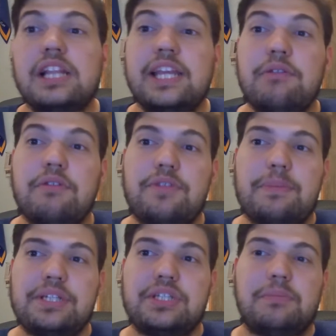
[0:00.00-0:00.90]
The leader
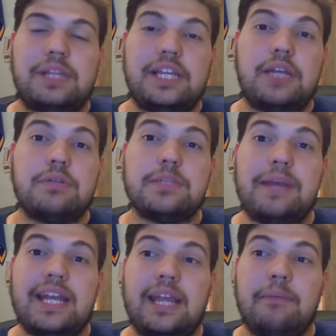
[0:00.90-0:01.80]
of the Muslim League
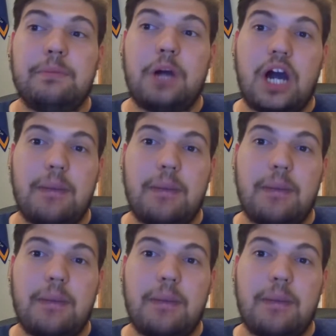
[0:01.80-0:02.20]
was a man named